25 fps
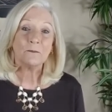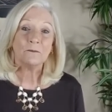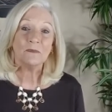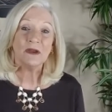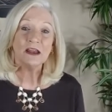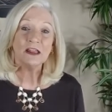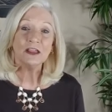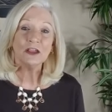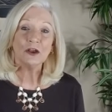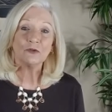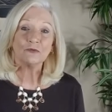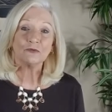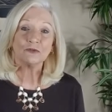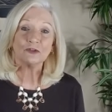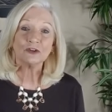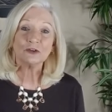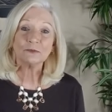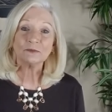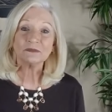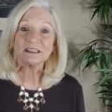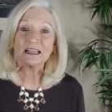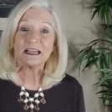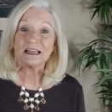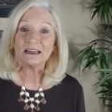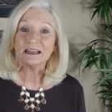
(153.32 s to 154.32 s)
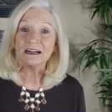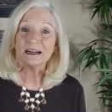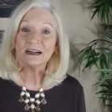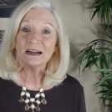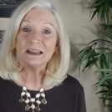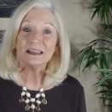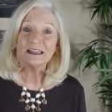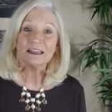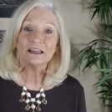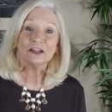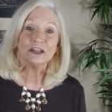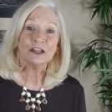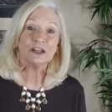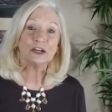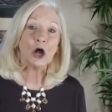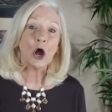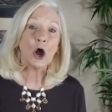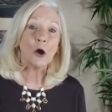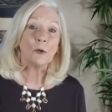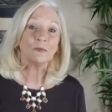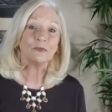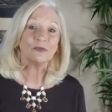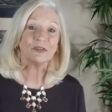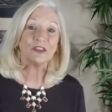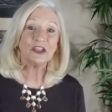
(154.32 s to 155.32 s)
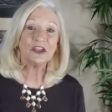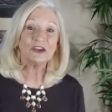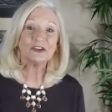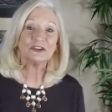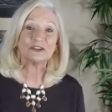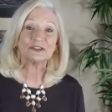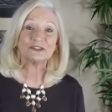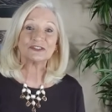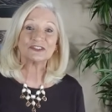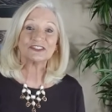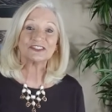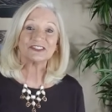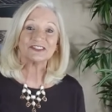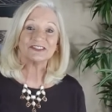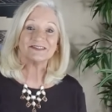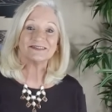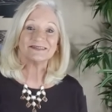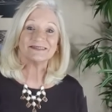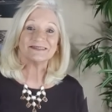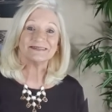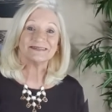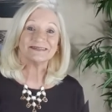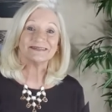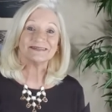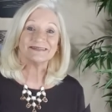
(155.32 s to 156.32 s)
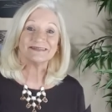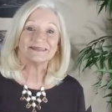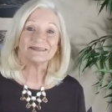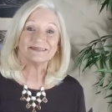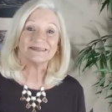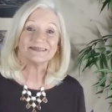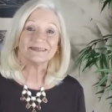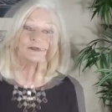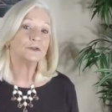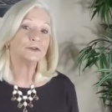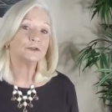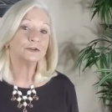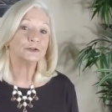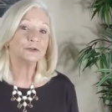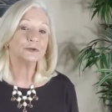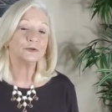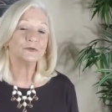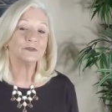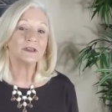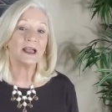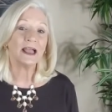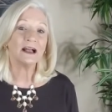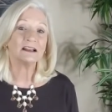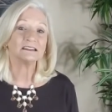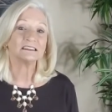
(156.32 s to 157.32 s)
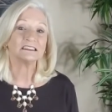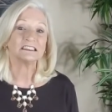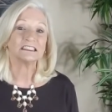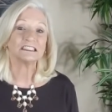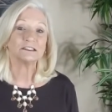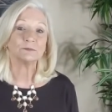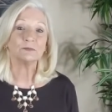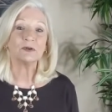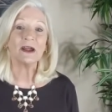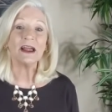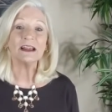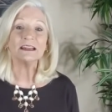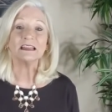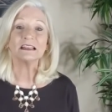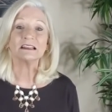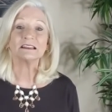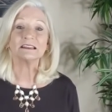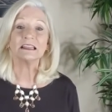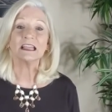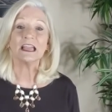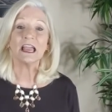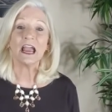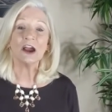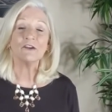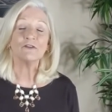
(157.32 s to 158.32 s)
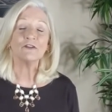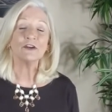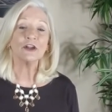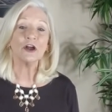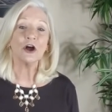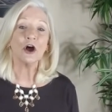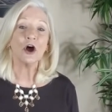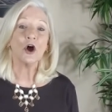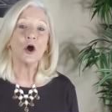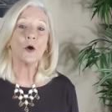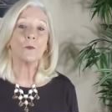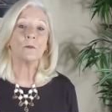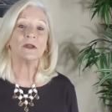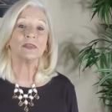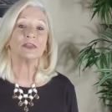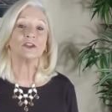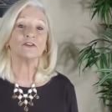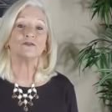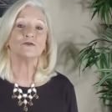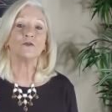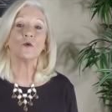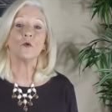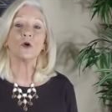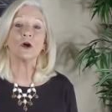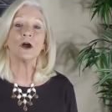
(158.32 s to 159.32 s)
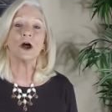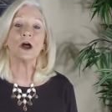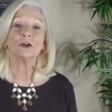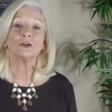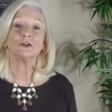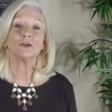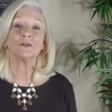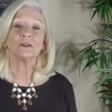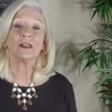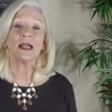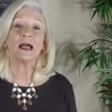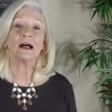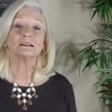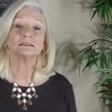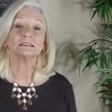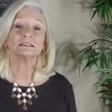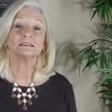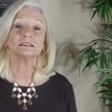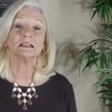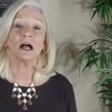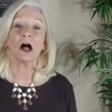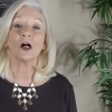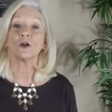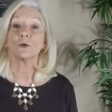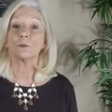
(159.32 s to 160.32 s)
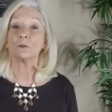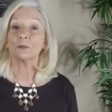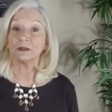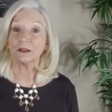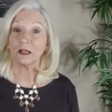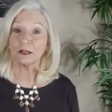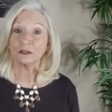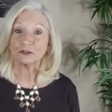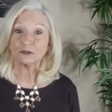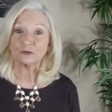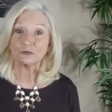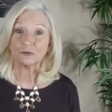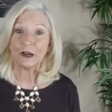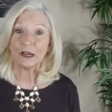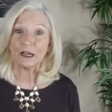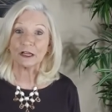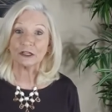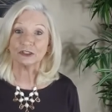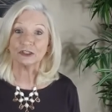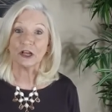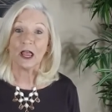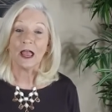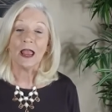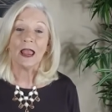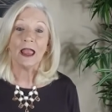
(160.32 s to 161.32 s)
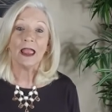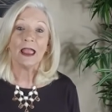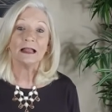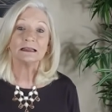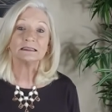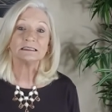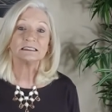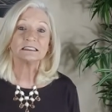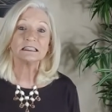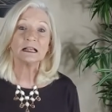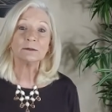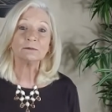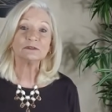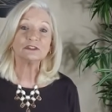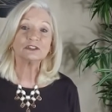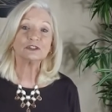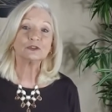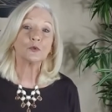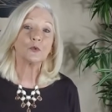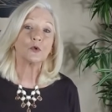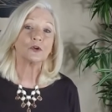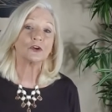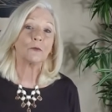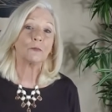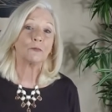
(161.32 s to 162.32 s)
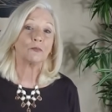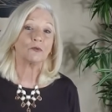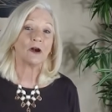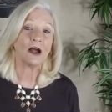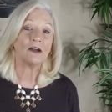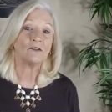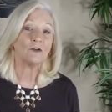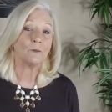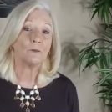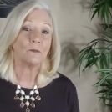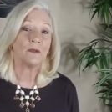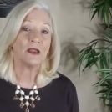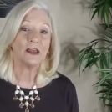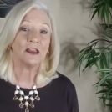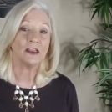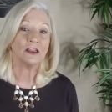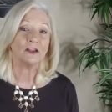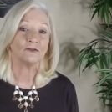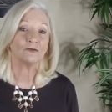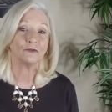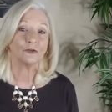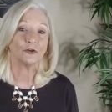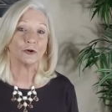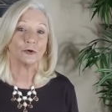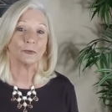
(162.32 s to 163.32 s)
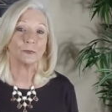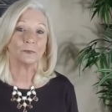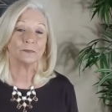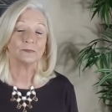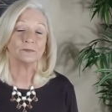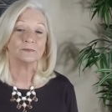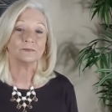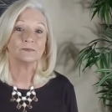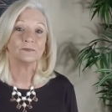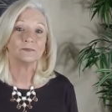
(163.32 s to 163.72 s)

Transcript: media rooms and high-end in-home theaters. Through the two thousands, practically every home in the four hundred thousand dollar plus range had some sort of private media room.